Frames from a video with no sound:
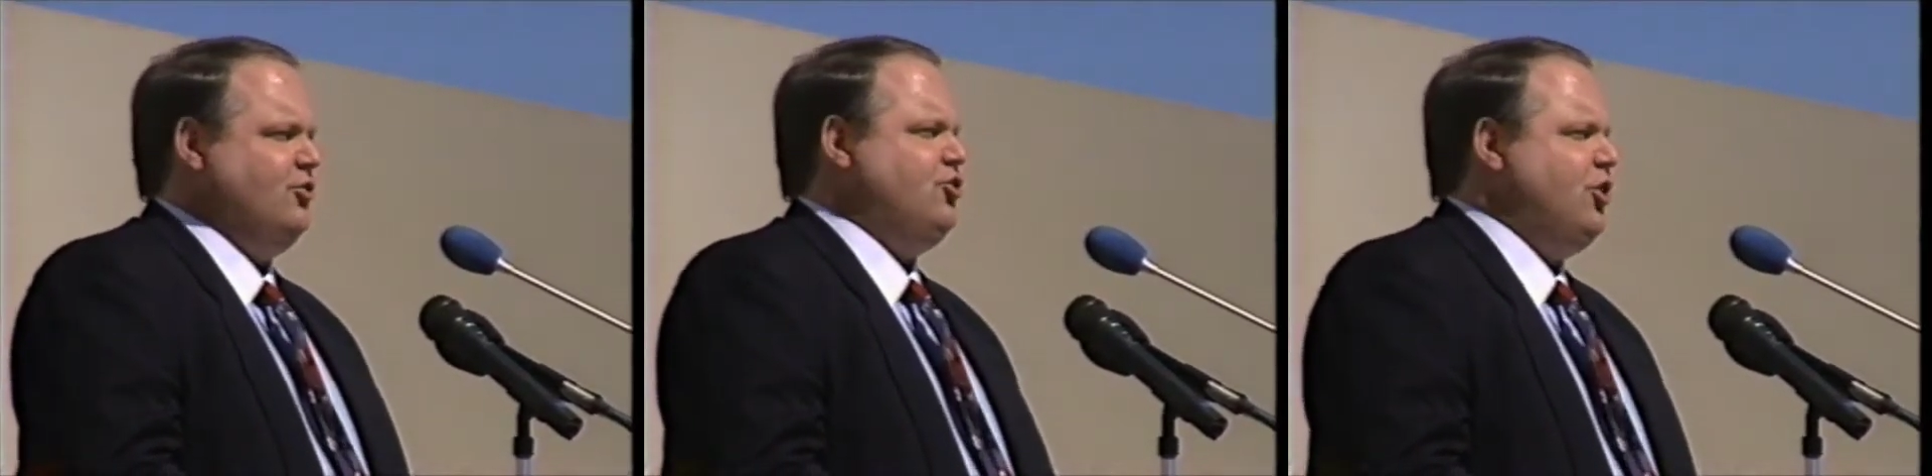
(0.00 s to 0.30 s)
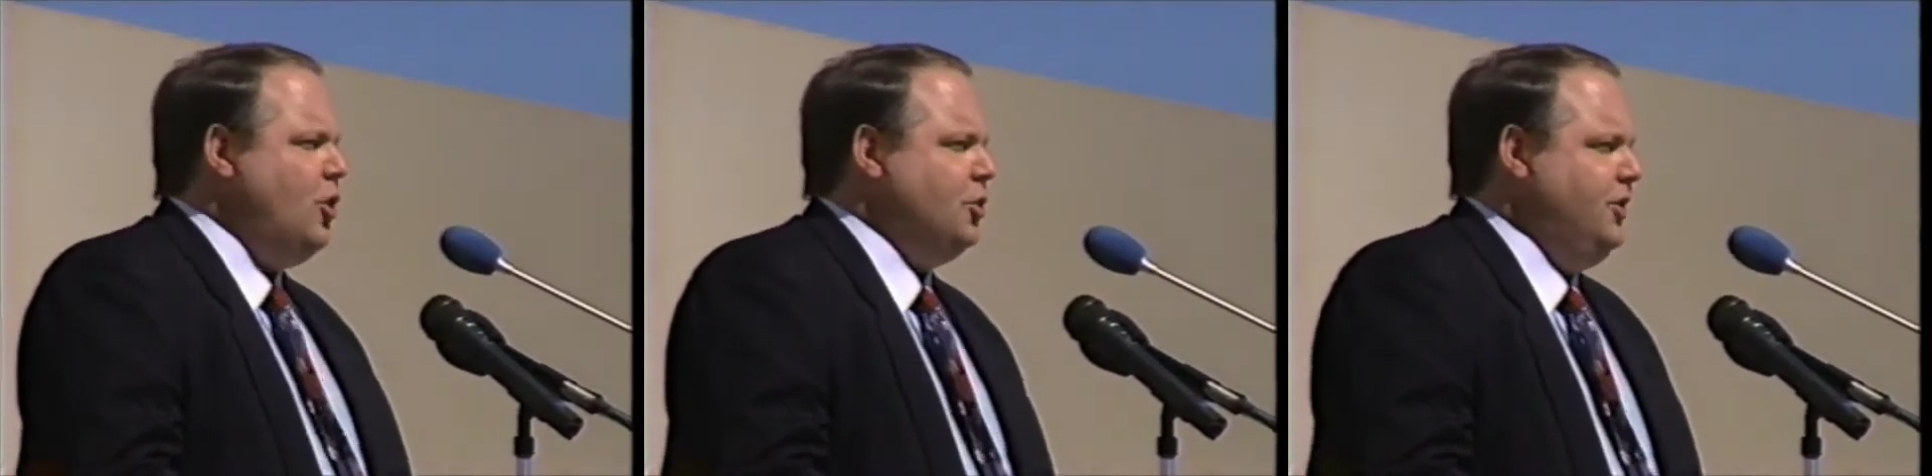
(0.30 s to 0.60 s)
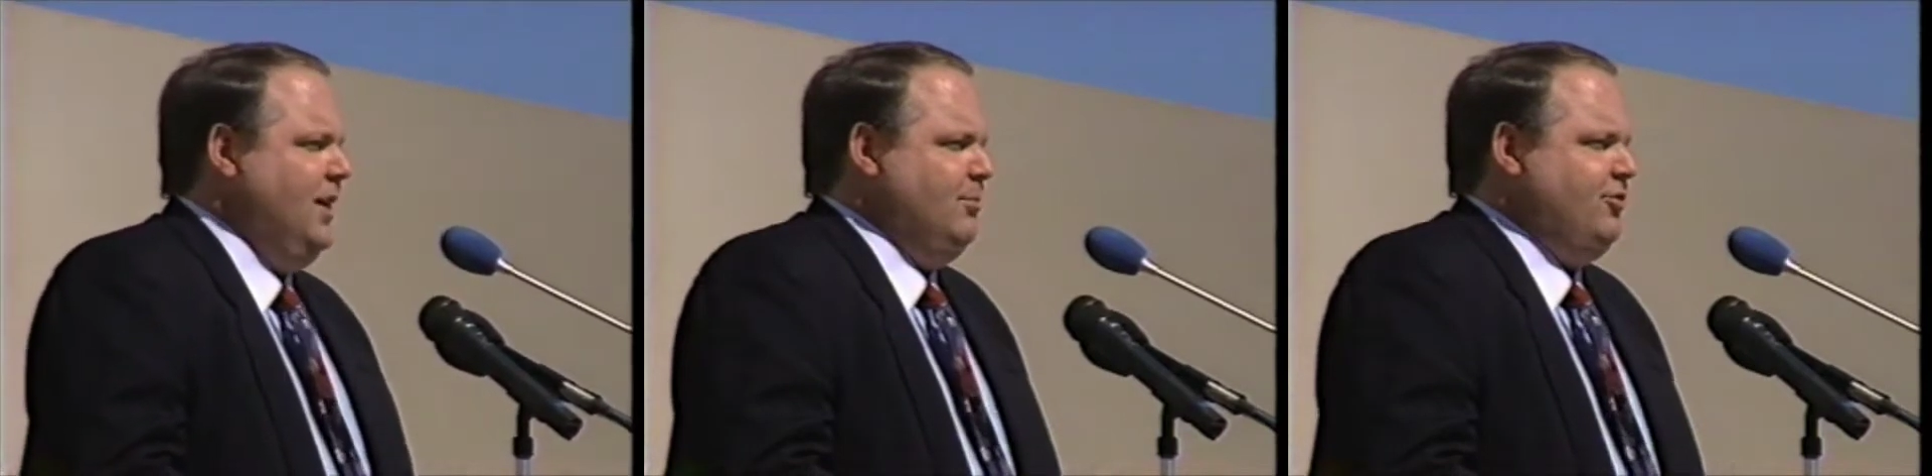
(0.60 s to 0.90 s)

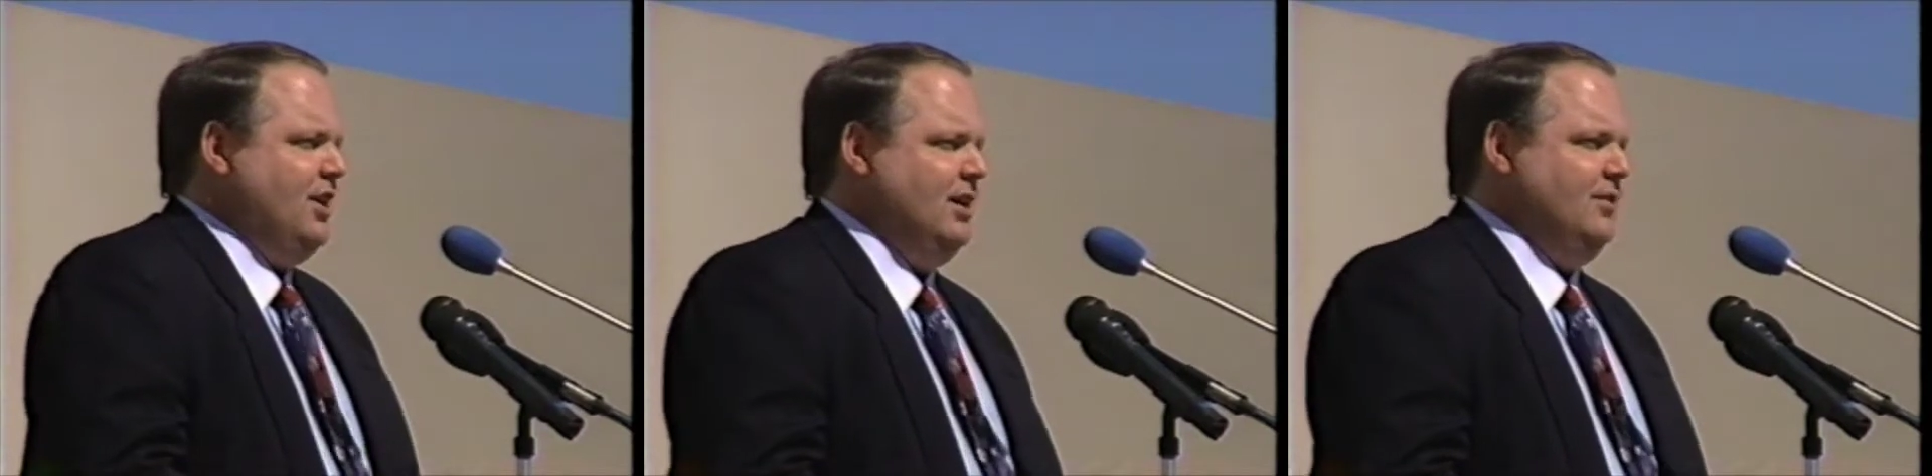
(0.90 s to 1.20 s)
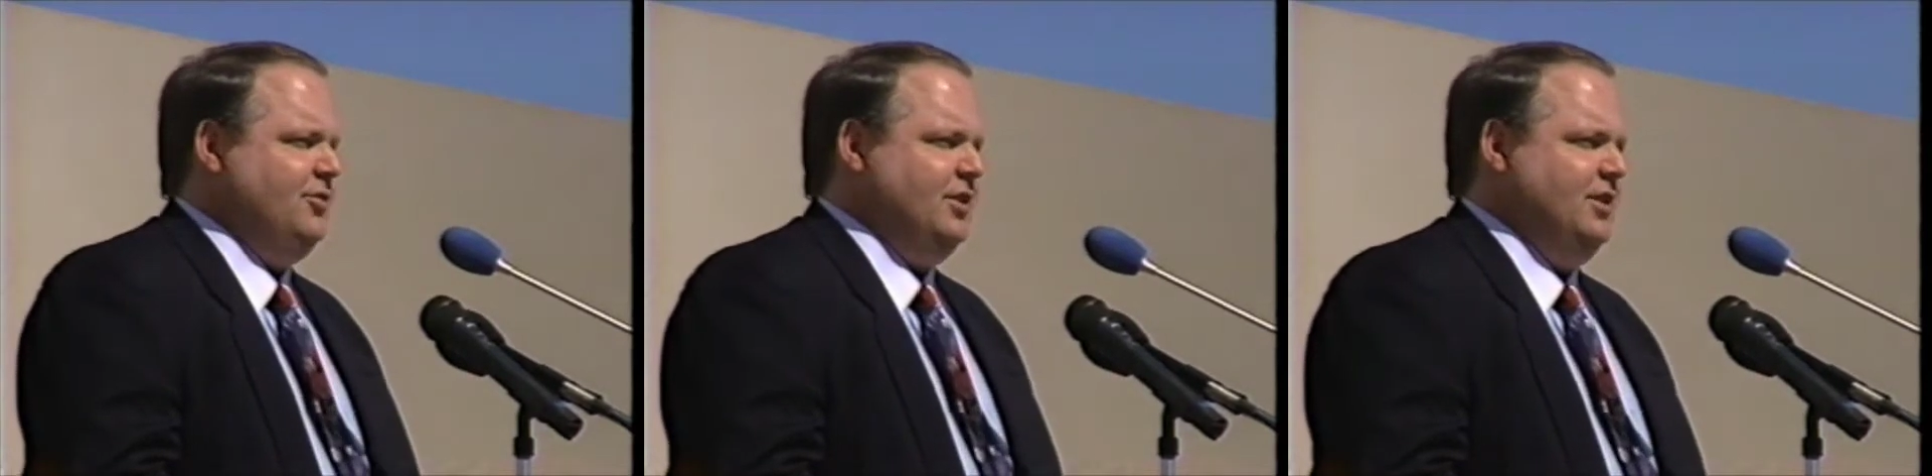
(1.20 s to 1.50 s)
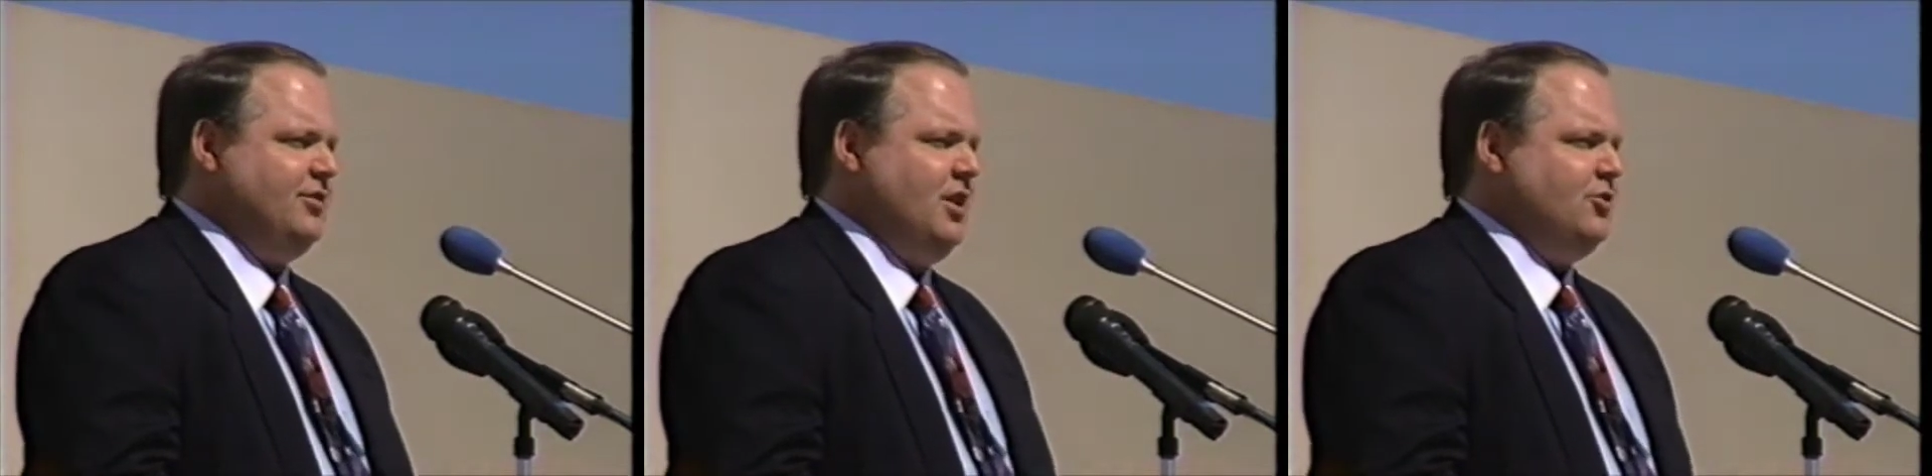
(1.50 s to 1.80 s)
showed themselves in
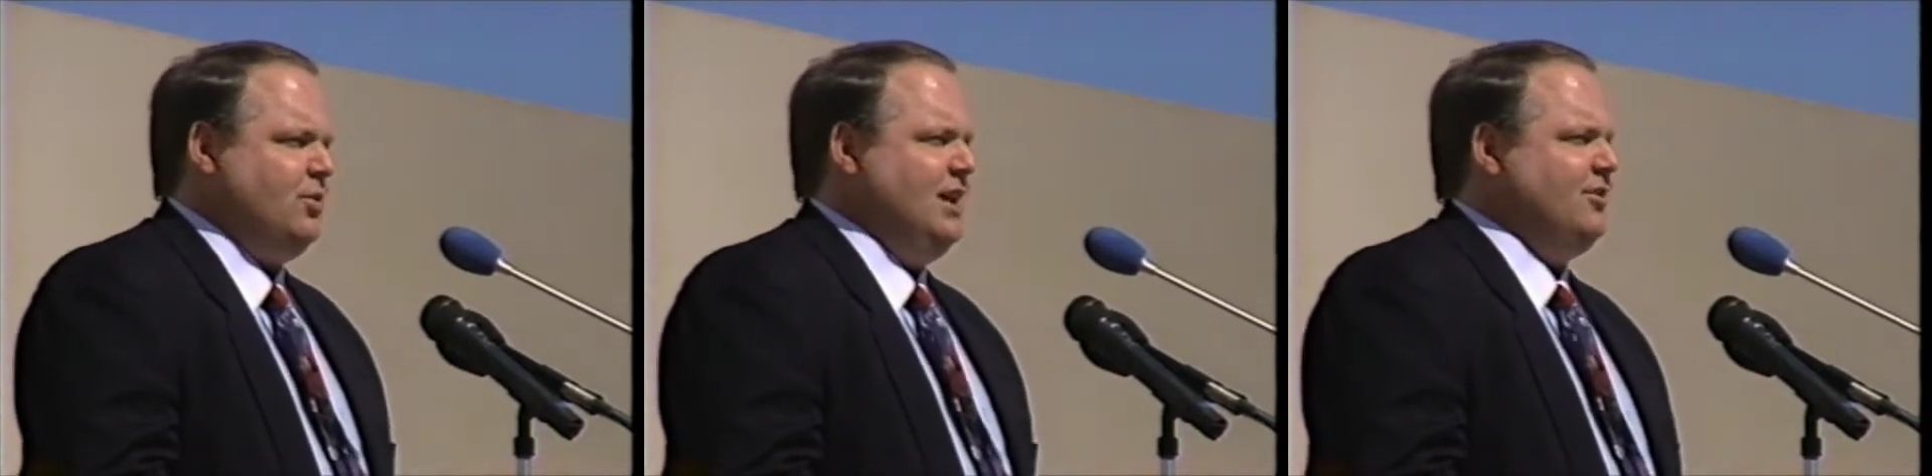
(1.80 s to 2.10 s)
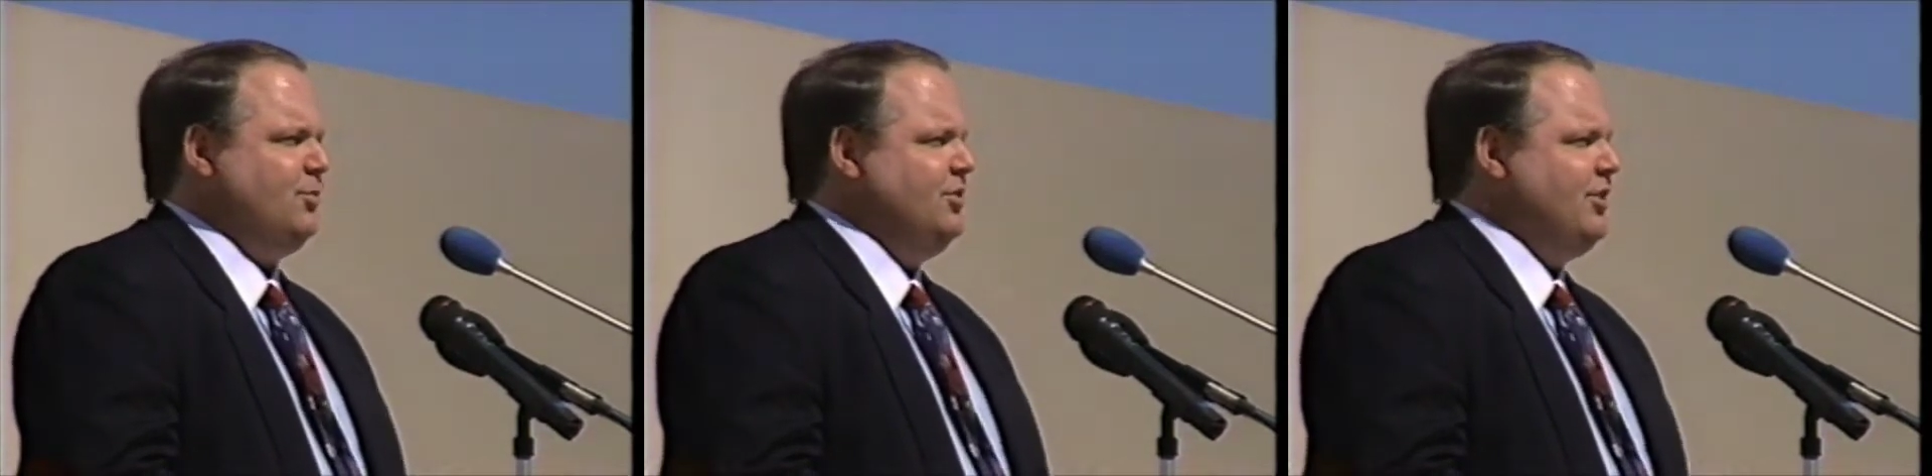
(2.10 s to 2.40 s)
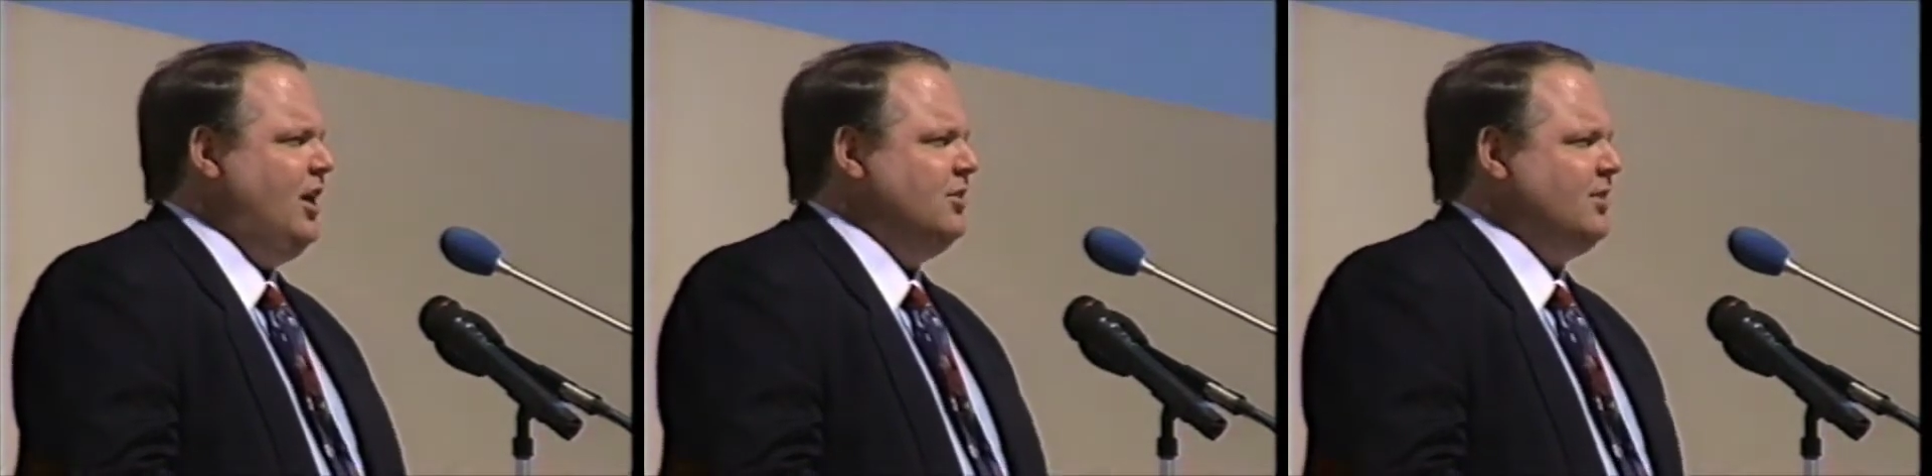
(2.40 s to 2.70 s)
this country as a
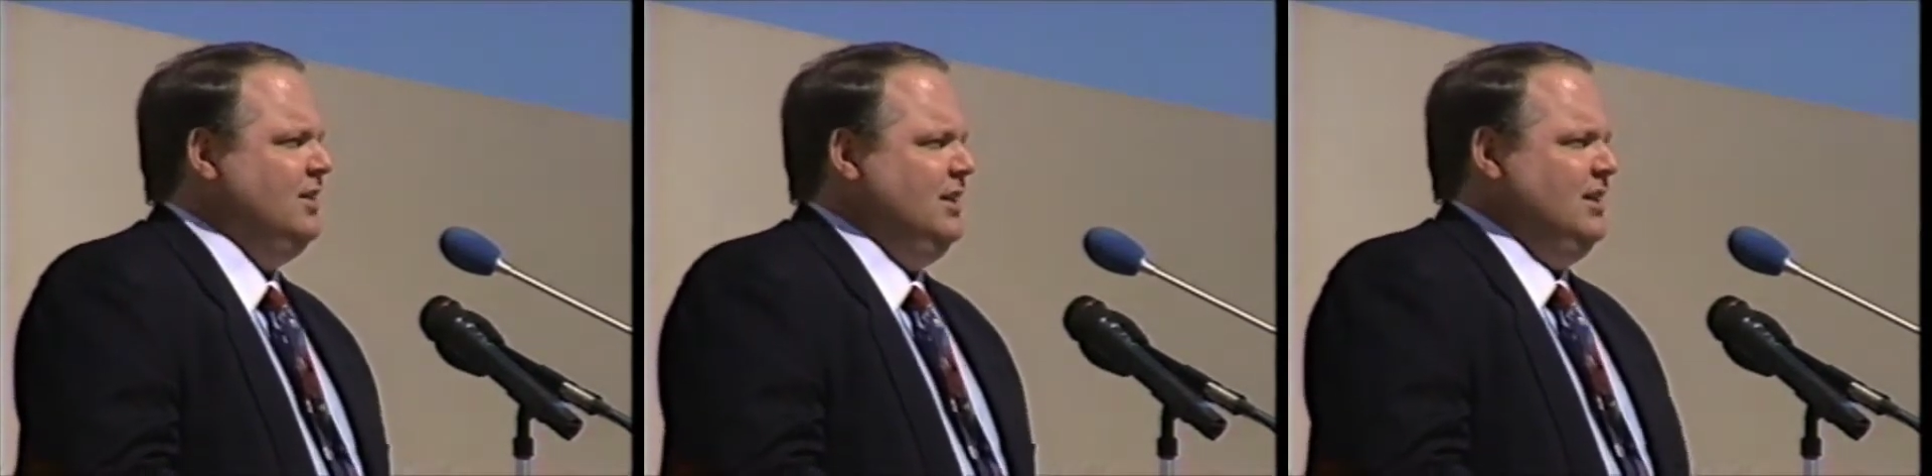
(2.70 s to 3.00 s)
result